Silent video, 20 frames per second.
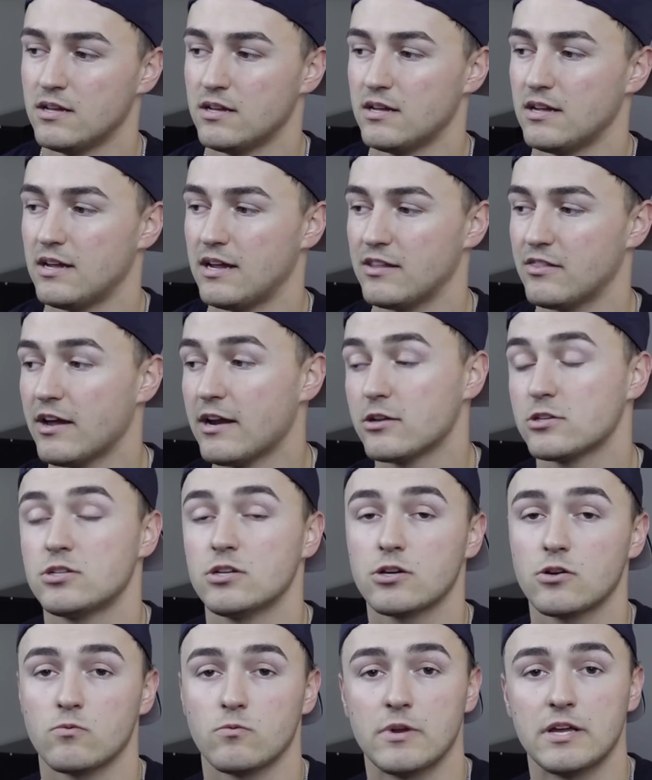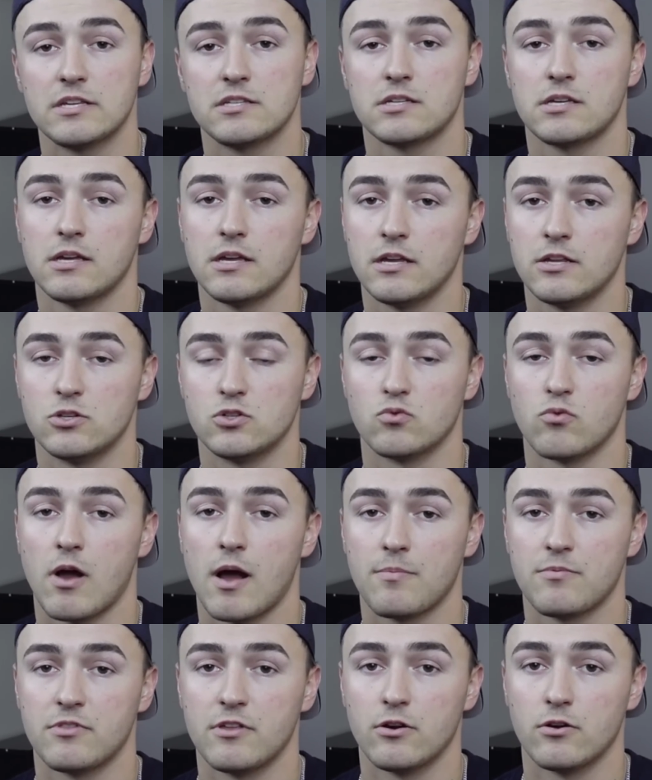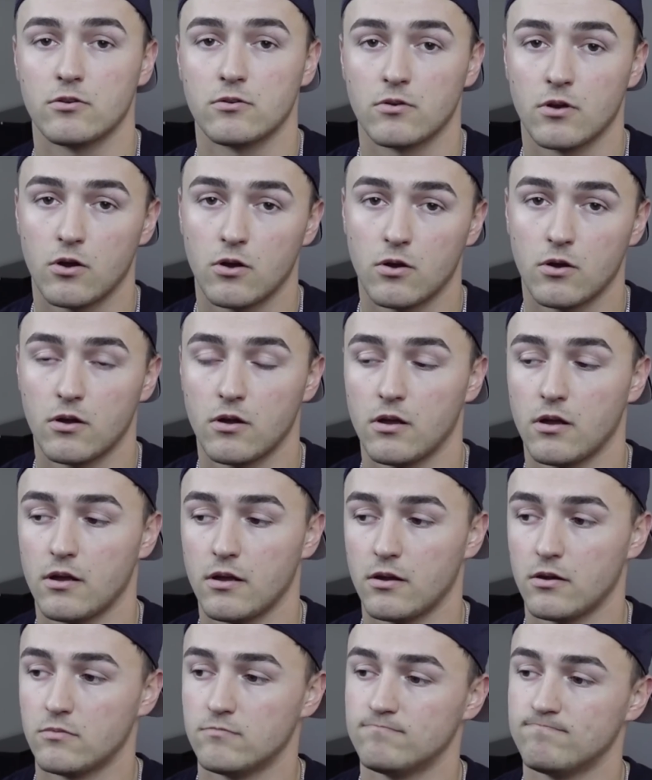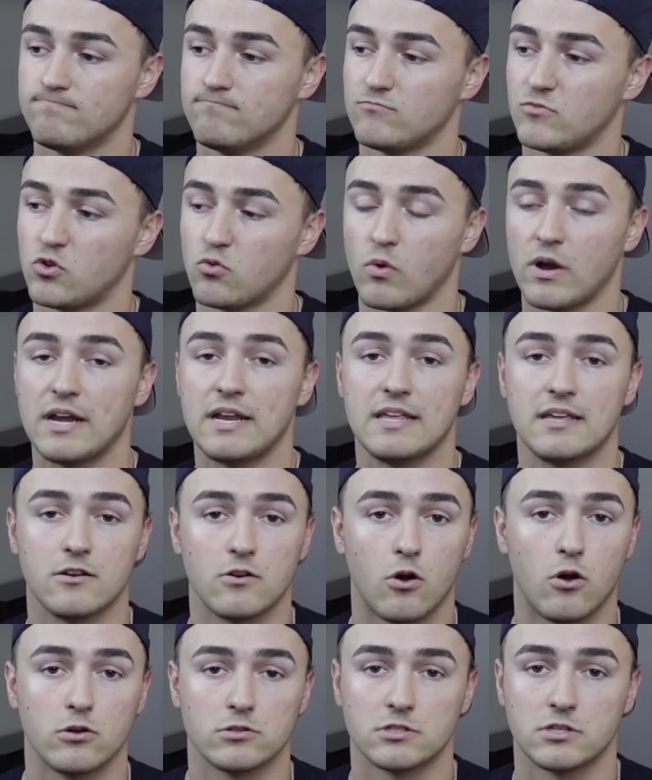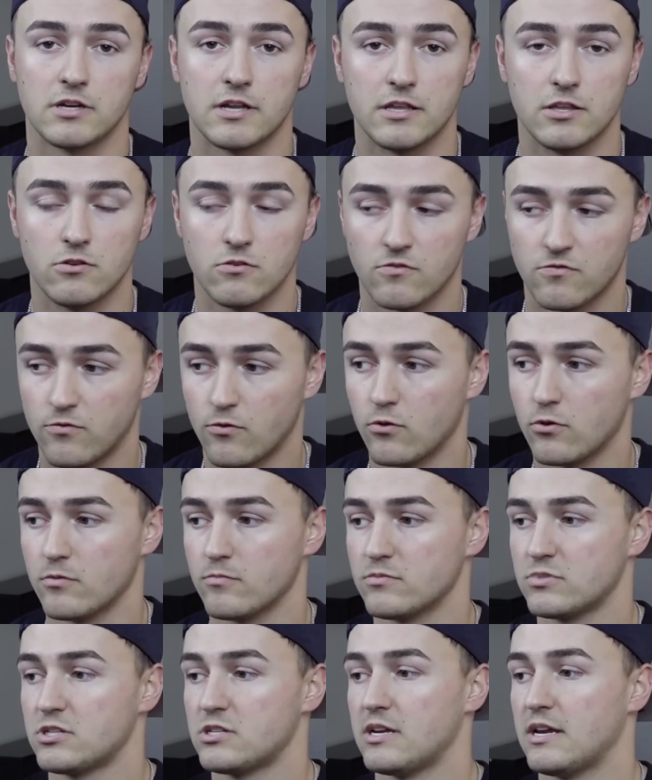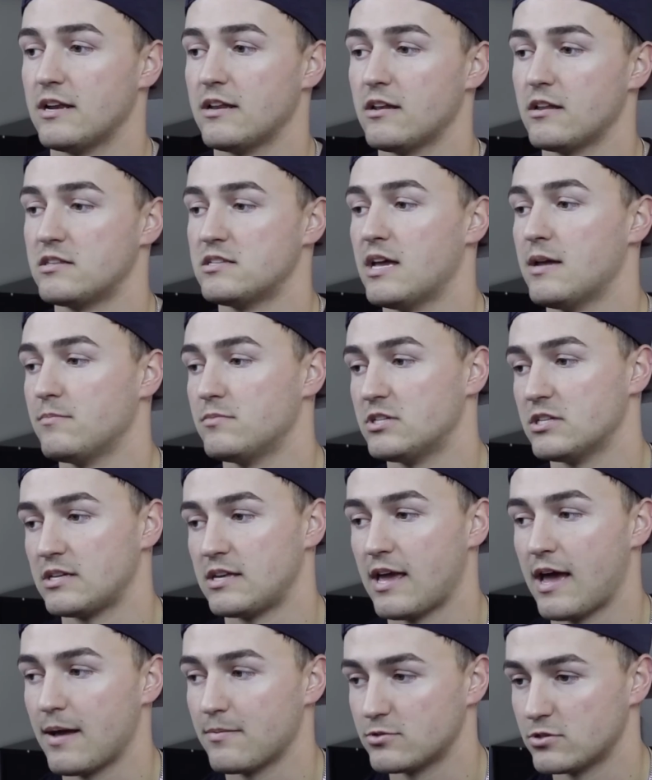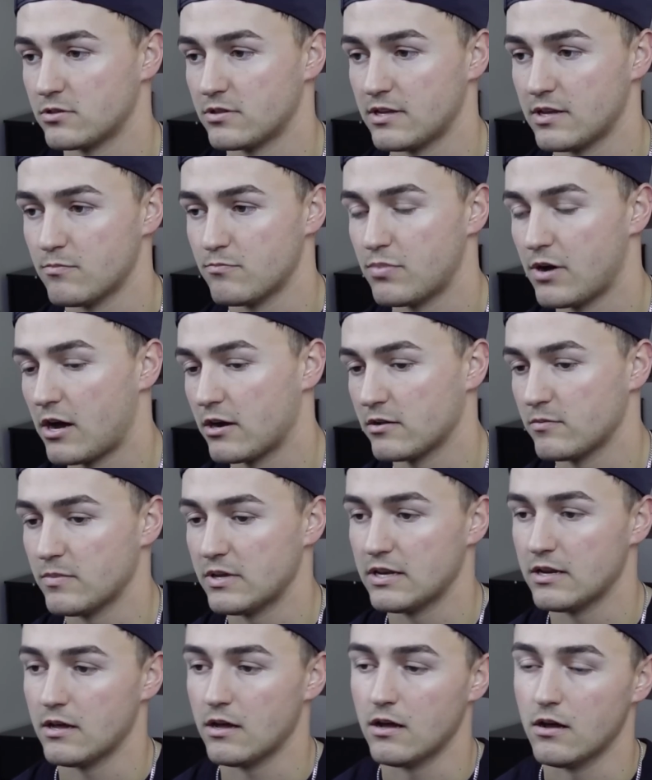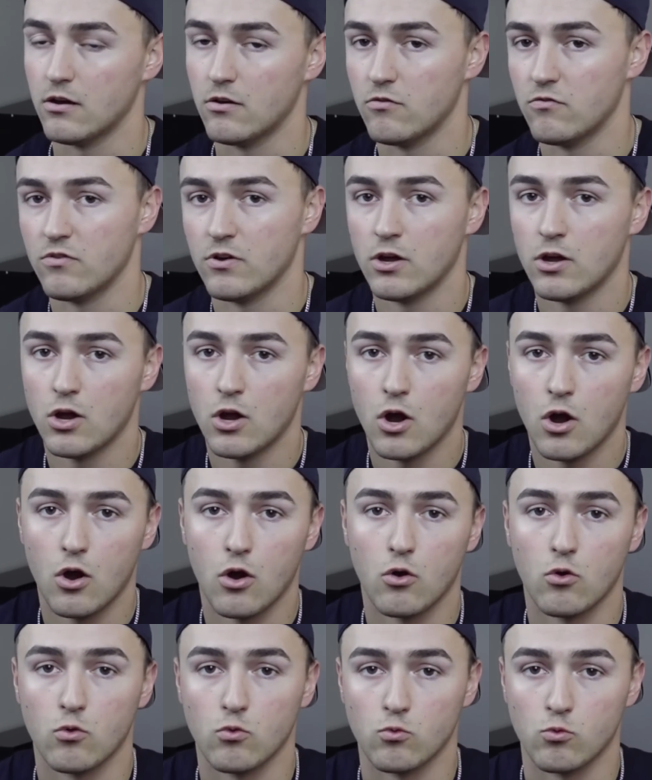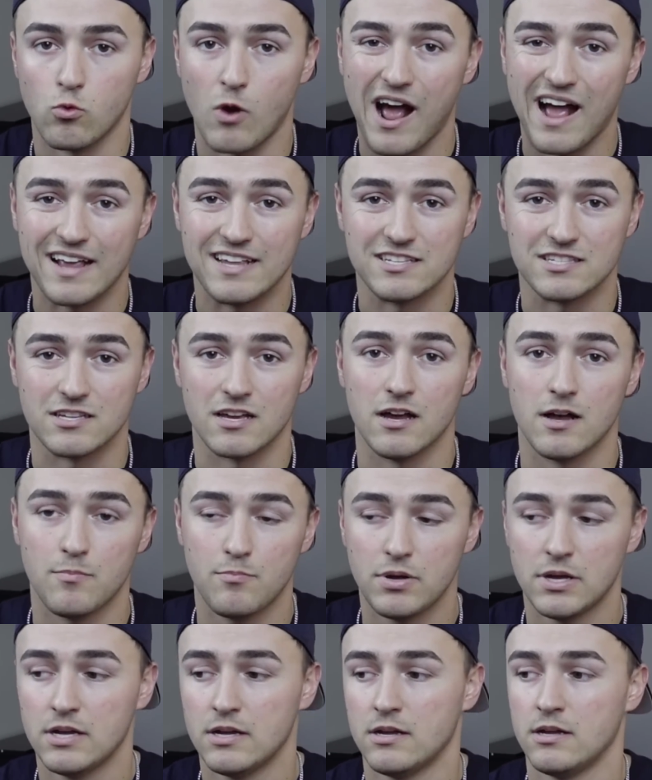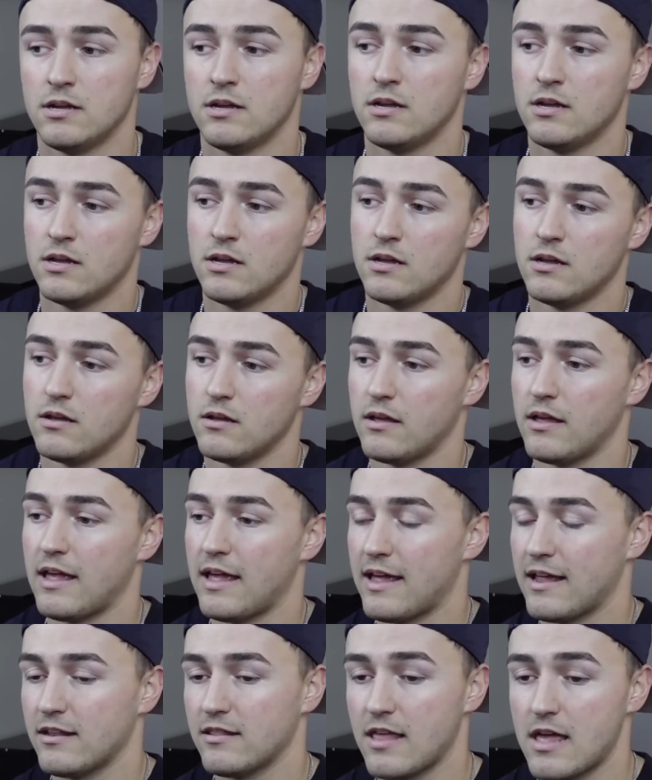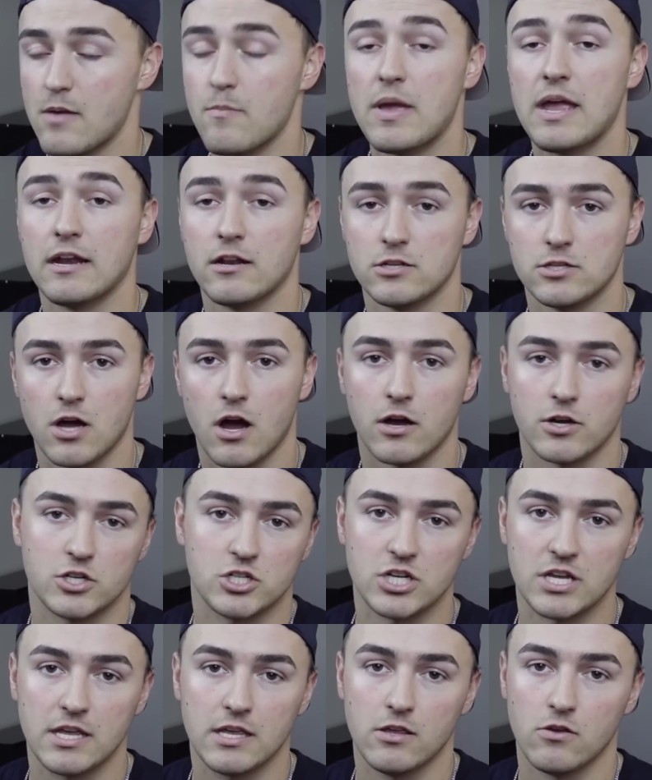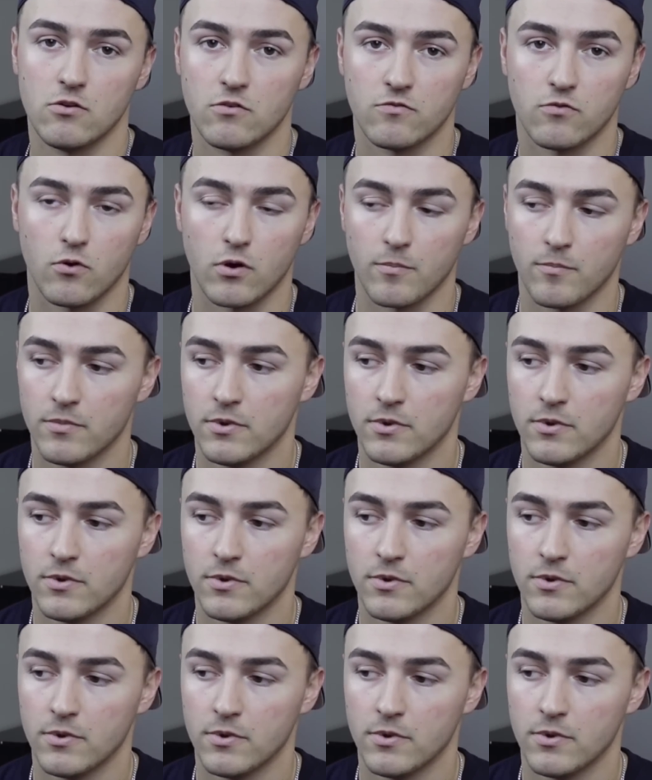Atlanta took a risk and dropped their gradient alternate uniforms in an attempt to capture the embodiment of Rise Up, and they made a dog shit uniform.